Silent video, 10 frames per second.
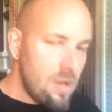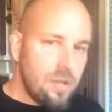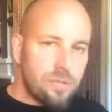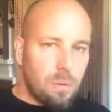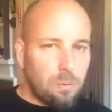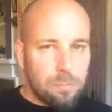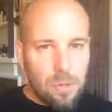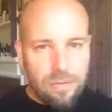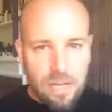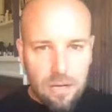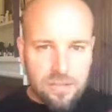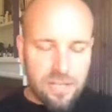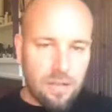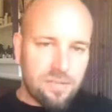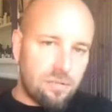So when we're moving
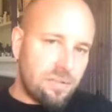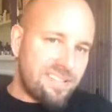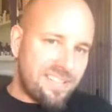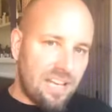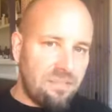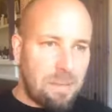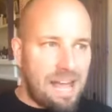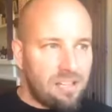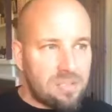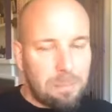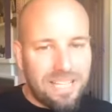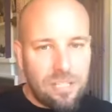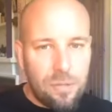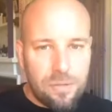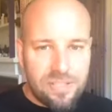ourselves into a state of balance by
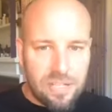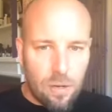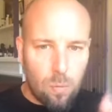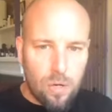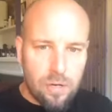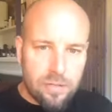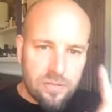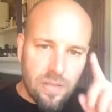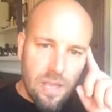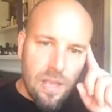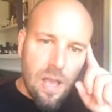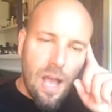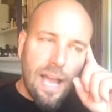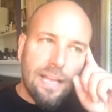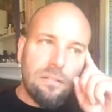using our words,
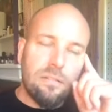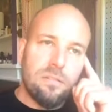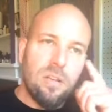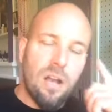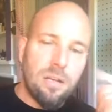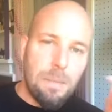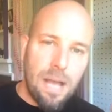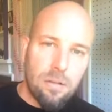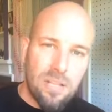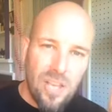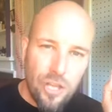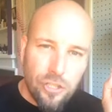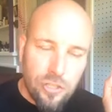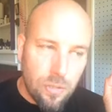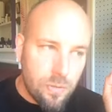I talk about
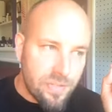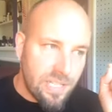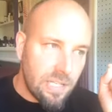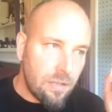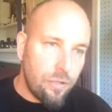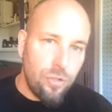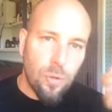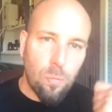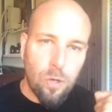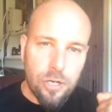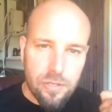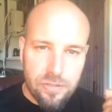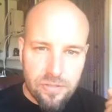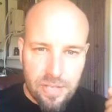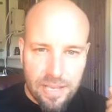using your
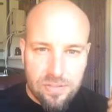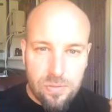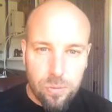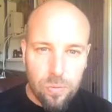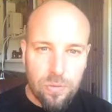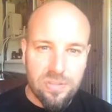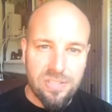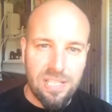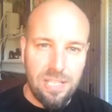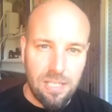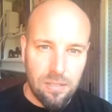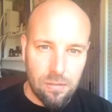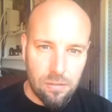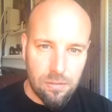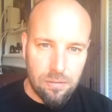words as tools to
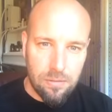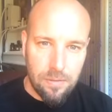heal.